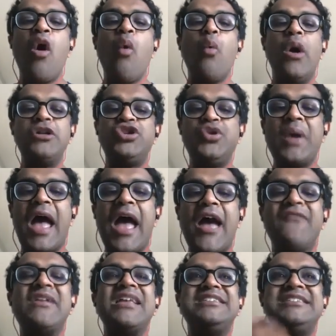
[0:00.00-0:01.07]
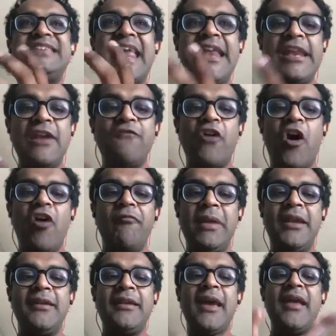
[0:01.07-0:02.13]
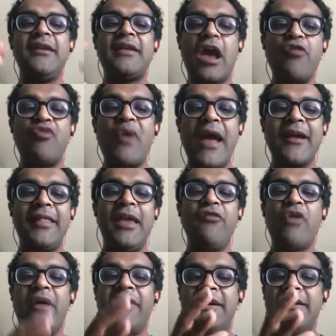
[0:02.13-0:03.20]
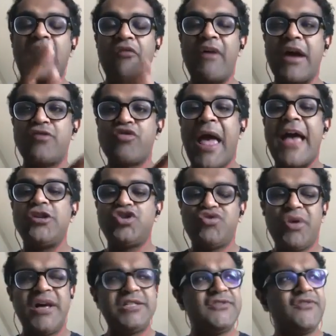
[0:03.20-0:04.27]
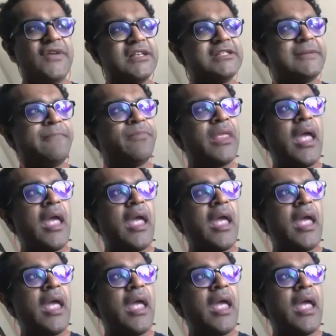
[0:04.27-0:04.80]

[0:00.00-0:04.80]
once you have state involvement directly rather than direct cash transfers.